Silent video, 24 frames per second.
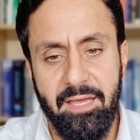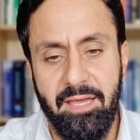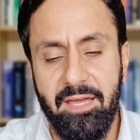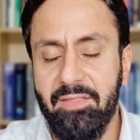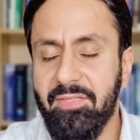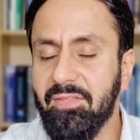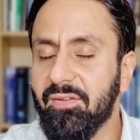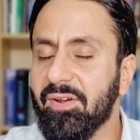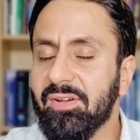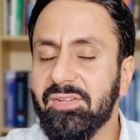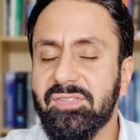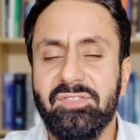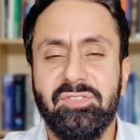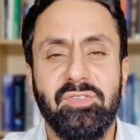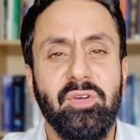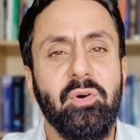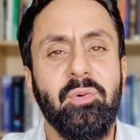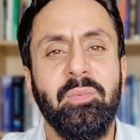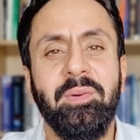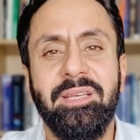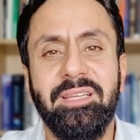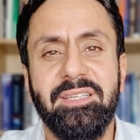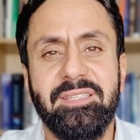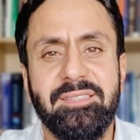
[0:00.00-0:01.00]
And there are
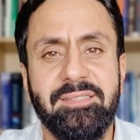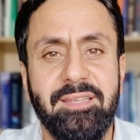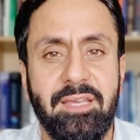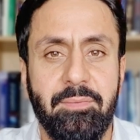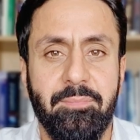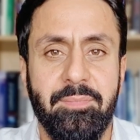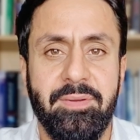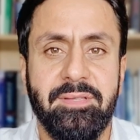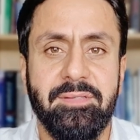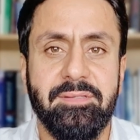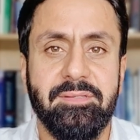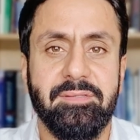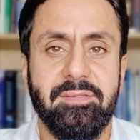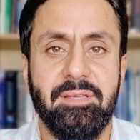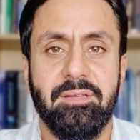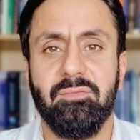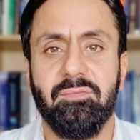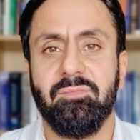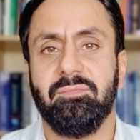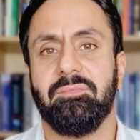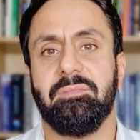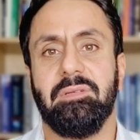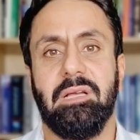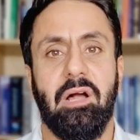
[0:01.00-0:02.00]
so many statements,
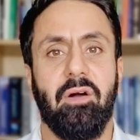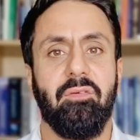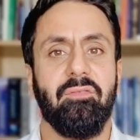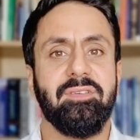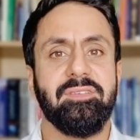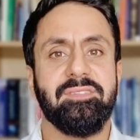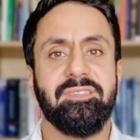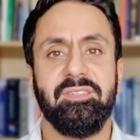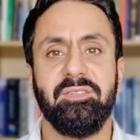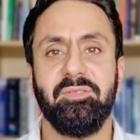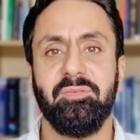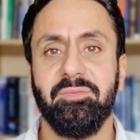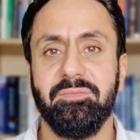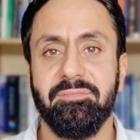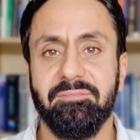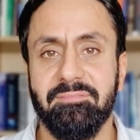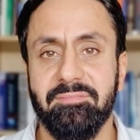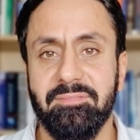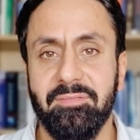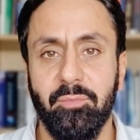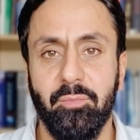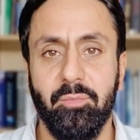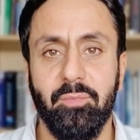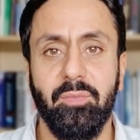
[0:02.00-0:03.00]
and obviously
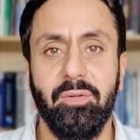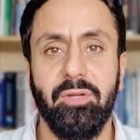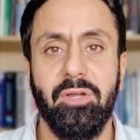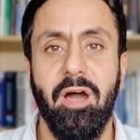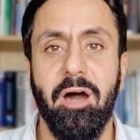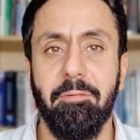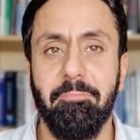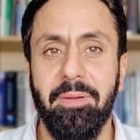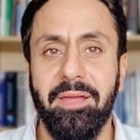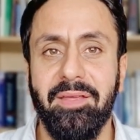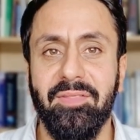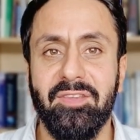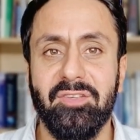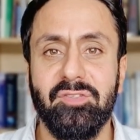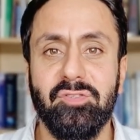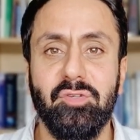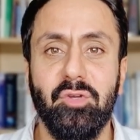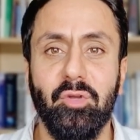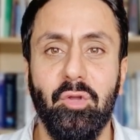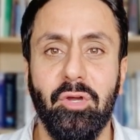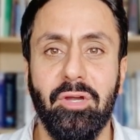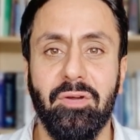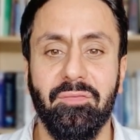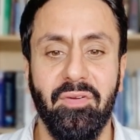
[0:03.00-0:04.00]
we can't make this
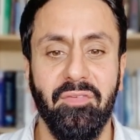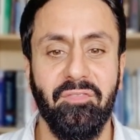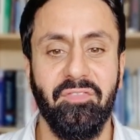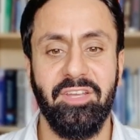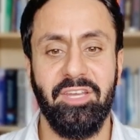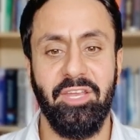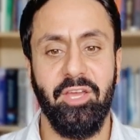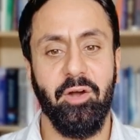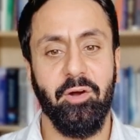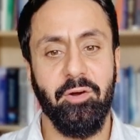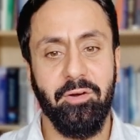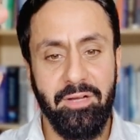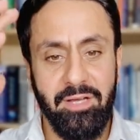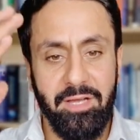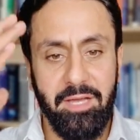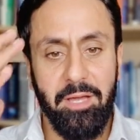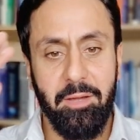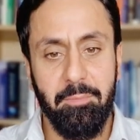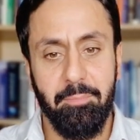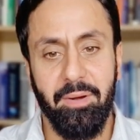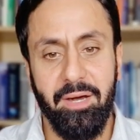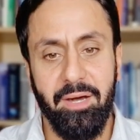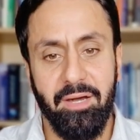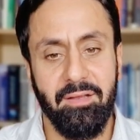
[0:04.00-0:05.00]
too long of a video,
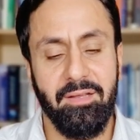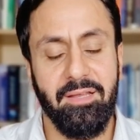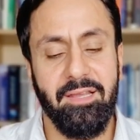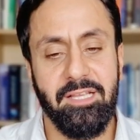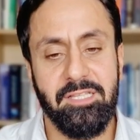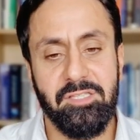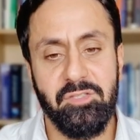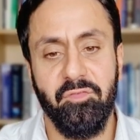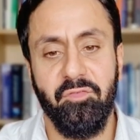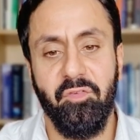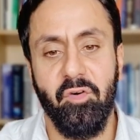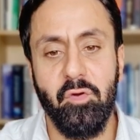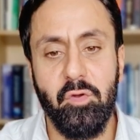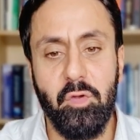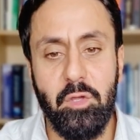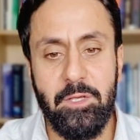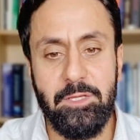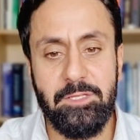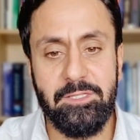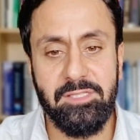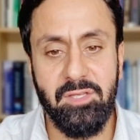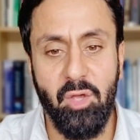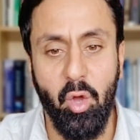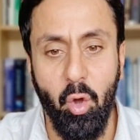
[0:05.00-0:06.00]
but let's
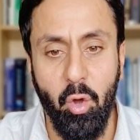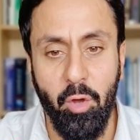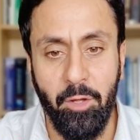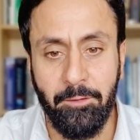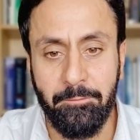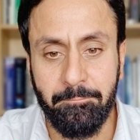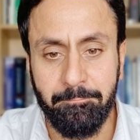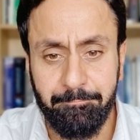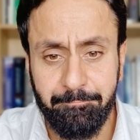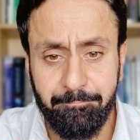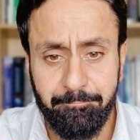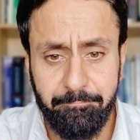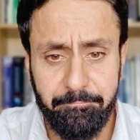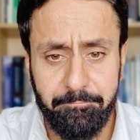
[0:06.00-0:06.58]
focus on